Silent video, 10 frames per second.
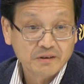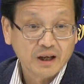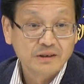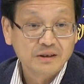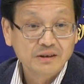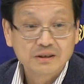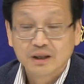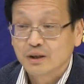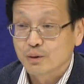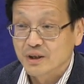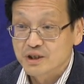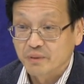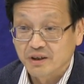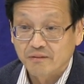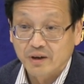cases
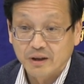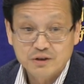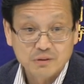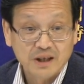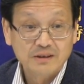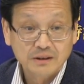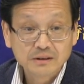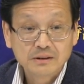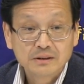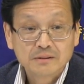transmit the virus to others,